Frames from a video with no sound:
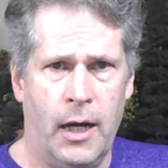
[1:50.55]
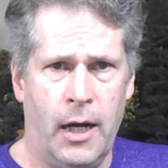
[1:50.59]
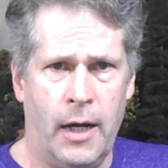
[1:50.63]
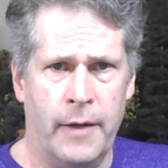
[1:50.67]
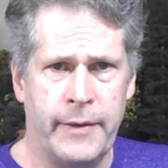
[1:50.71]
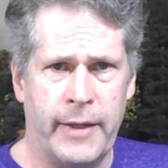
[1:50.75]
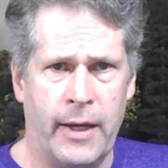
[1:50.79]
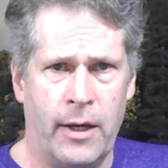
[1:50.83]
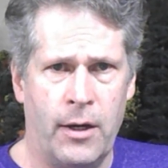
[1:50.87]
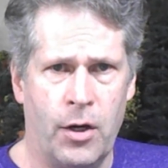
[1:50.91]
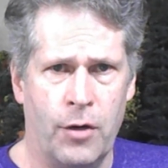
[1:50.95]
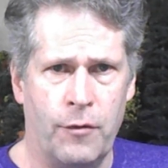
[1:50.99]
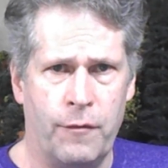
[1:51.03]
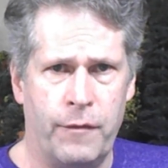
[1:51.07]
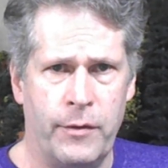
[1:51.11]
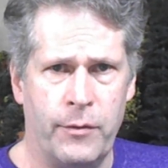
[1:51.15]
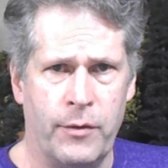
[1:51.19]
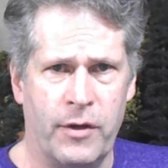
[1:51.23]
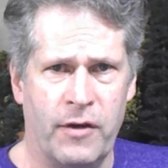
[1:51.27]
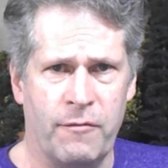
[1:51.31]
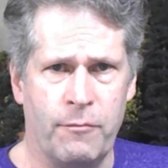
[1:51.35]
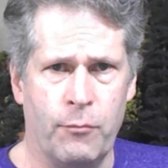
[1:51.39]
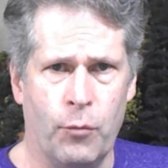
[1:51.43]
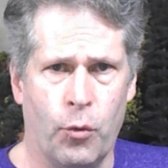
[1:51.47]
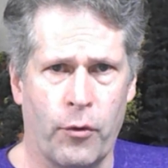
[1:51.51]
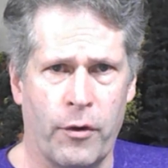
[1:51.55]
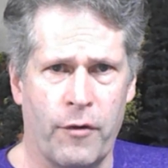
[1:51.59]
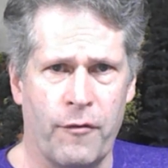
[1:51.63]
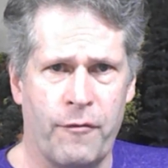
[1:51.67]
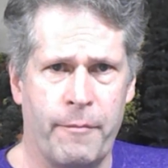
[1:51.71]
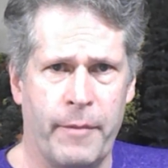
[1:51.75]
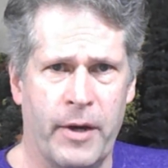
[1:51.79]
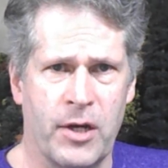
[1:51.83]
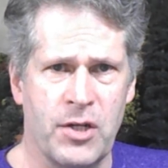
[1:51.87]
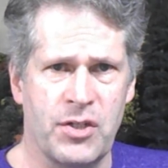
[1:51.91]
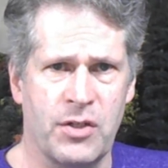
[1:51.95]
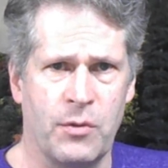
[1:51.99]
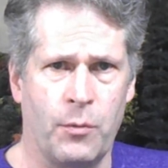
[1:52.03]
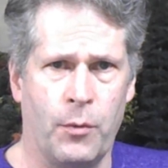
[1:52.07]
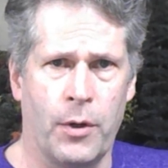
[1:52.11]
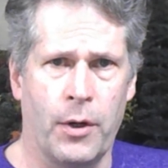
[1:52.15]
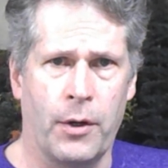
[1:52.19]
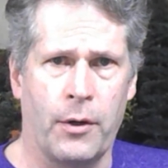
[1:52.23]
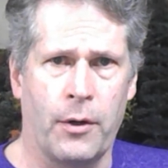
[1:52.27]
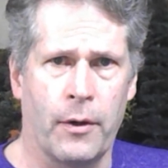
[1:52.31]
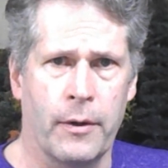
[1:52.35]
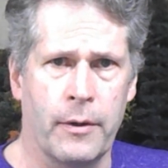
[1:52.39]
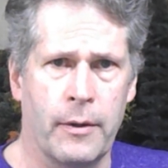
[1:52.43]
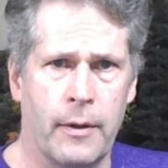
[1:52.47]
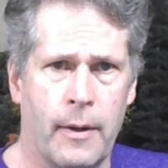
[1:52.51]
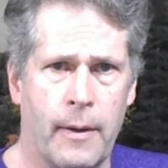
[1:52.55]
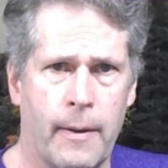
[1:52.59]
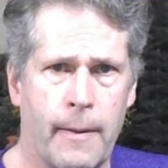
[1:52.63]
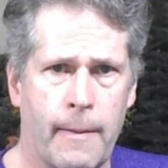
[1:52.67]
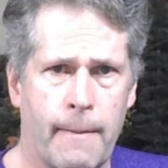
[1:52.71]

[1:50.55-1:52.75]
and that hopefully will give more information to work on.